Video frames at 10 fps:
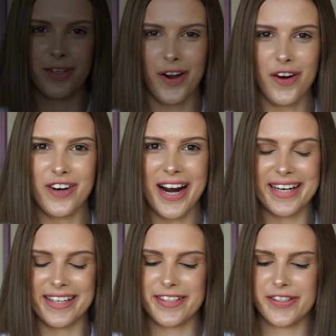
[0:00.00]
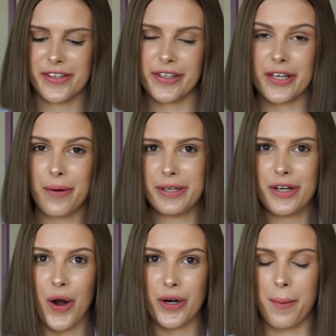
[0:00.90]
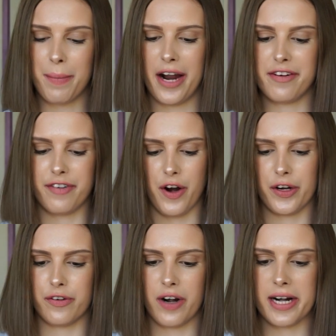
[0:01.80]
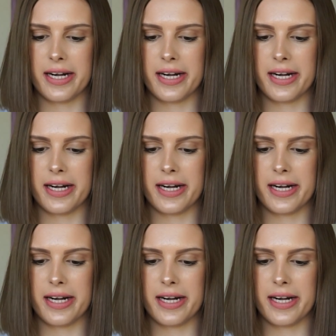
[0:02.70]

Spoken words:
Alrighty, so going on my phone right